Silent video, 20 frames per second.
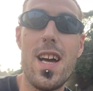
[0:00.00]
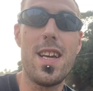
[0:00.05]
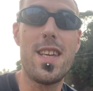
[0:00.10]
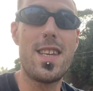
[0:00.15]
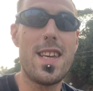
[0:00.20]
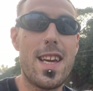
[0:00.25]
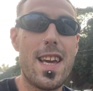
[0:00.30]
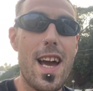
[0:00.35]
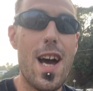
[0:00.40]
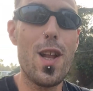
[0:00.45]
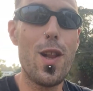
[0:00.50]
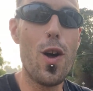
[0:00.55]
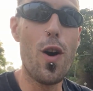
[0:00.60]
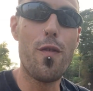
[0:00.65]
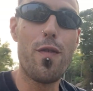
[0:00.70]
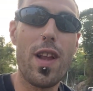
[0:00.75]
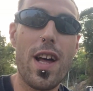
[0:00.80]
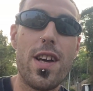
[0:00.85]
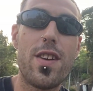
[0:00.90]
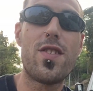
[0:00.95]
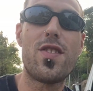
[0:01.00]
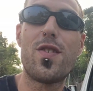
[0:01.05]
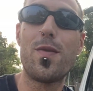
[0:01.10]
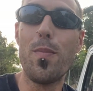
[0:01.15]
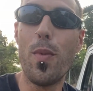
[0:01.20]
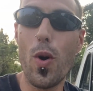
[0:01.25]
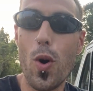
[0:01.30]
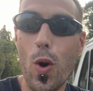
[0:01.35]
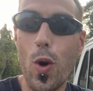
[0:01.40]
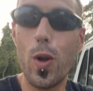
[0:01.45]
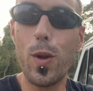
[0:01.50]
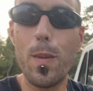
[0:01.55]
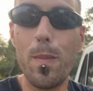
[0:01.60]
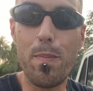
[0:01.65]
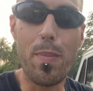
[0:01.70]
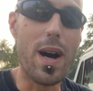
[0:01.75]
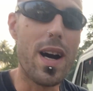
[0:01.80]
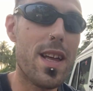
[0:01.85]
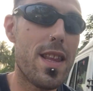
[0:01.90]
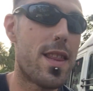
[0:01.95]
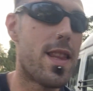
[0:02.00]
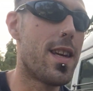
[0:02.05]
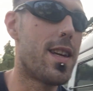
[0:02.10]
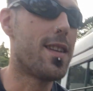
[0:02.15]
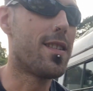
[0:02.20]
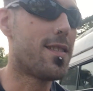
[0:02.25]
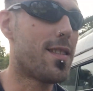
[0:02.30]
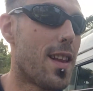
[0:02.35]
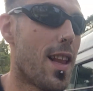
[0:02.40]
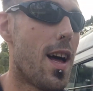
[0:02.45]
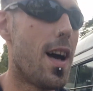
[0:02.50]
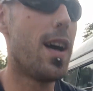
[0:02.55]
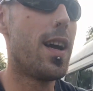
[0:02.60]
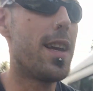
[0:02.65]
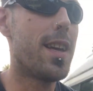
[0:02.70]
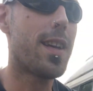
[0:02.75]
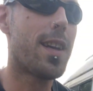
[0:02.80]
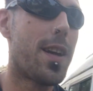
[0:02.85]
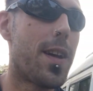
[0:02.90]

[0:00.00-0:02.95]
You get a lot of like small bite things like